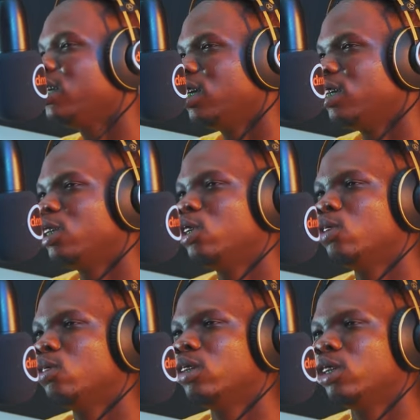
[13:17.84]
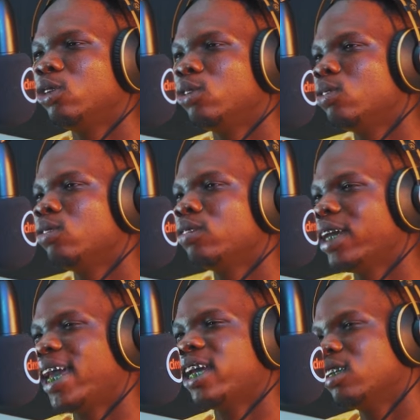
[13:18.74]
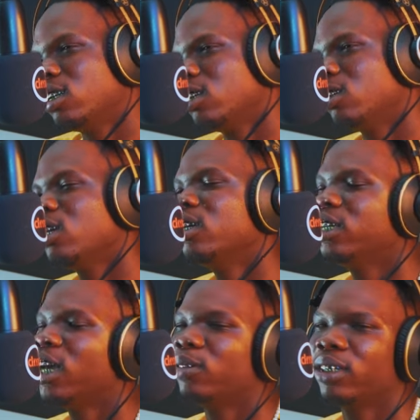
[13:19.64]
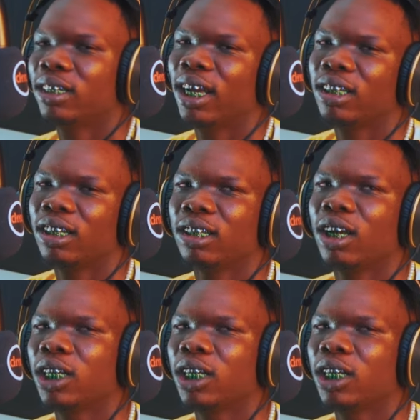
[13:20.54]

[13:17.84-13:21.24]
thing, the new the new cans. Okay. Yeah, we did that thing. Now